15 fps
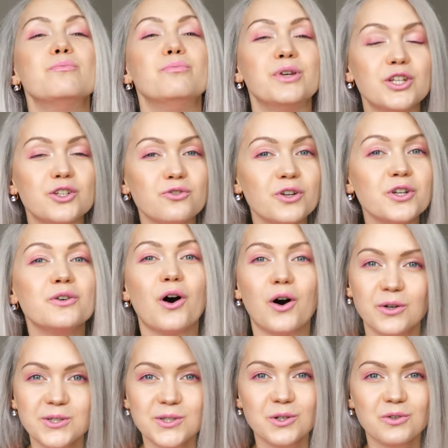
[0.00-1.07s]
be sure you
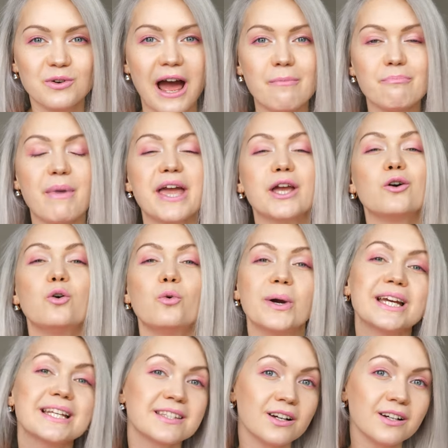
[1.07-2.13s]
also grab my
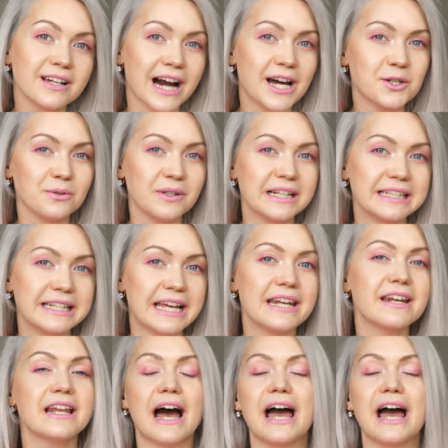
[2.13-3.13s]
quick start guide to LinkedIn